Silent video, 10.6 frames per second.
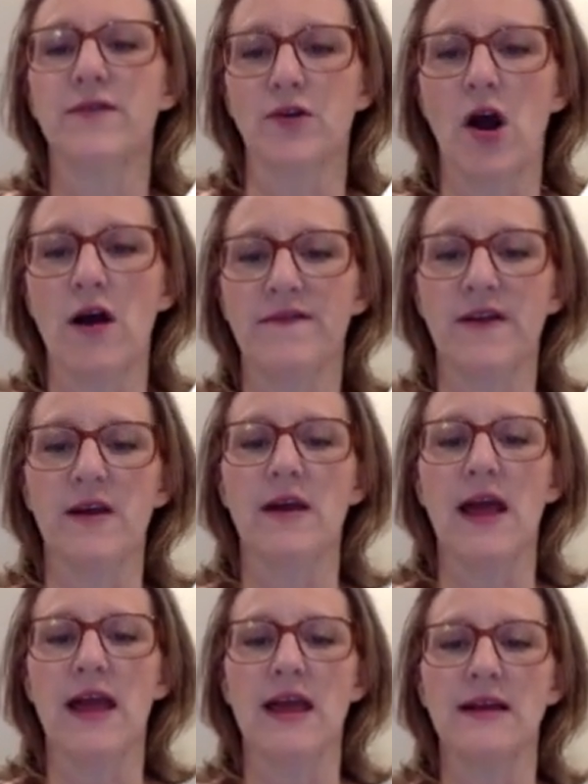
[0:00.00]
for coffee,
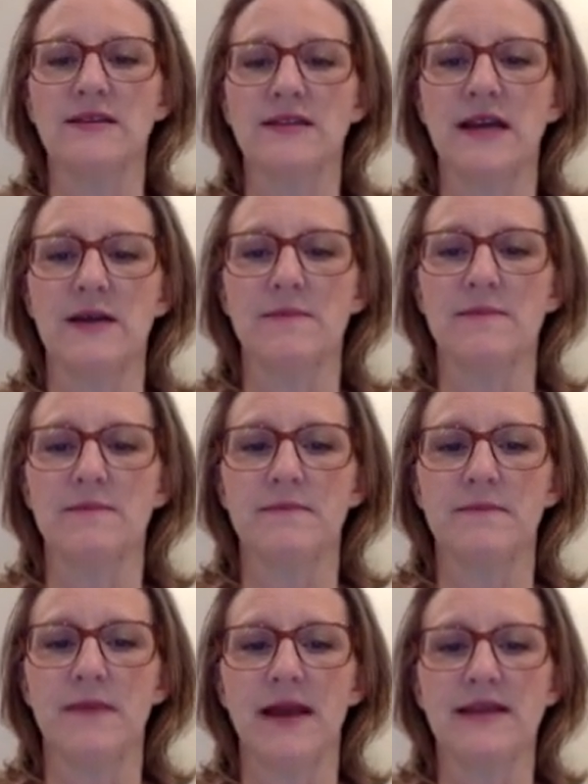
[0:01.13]
and
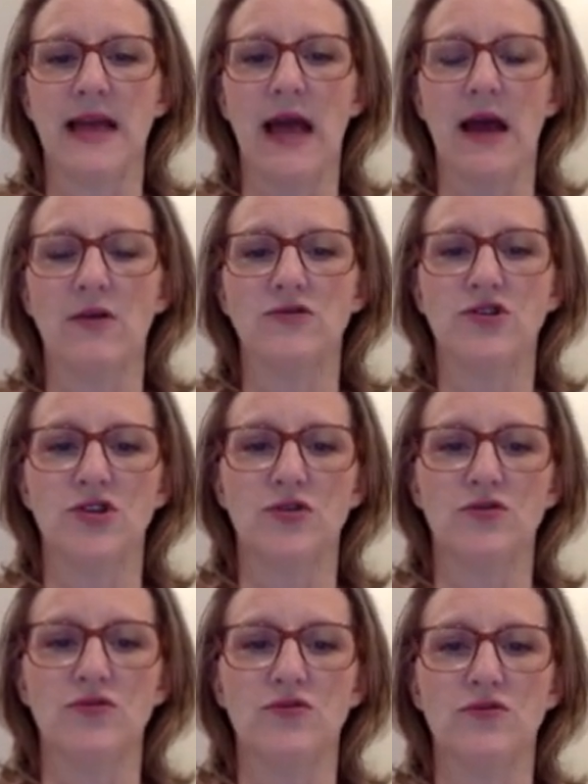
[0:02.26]
how
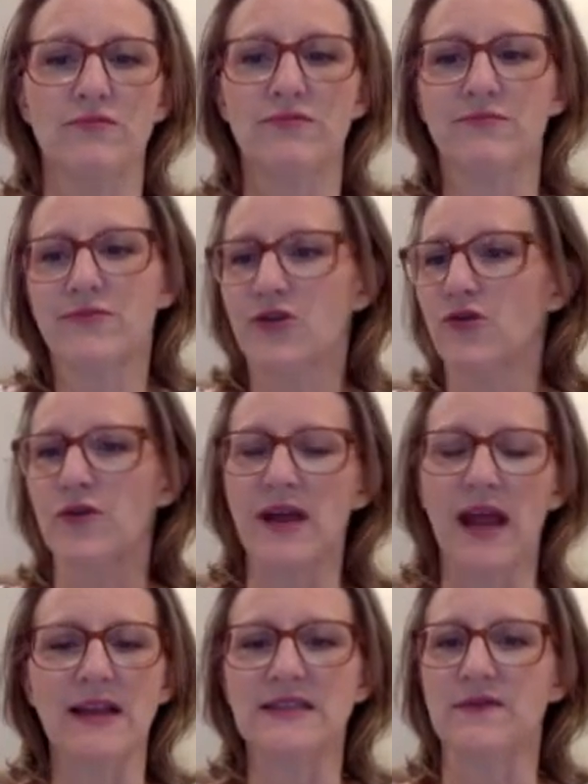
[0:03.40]
to
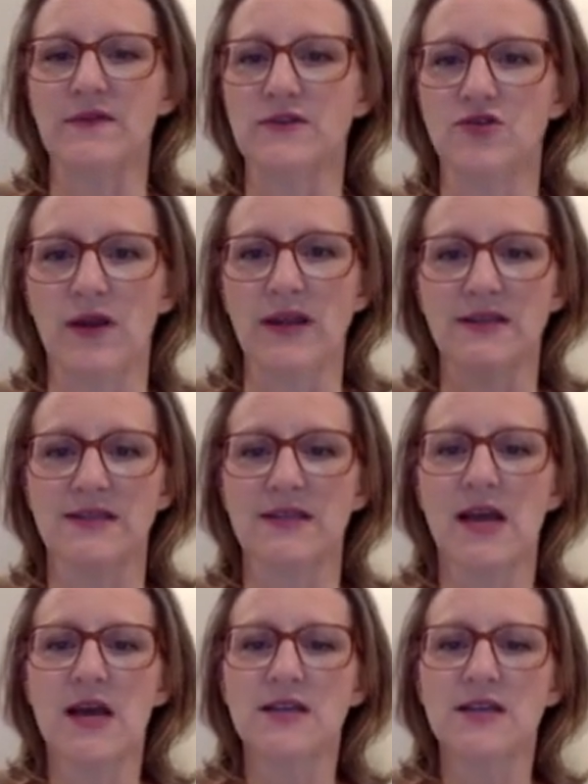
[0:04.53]
create different drinks.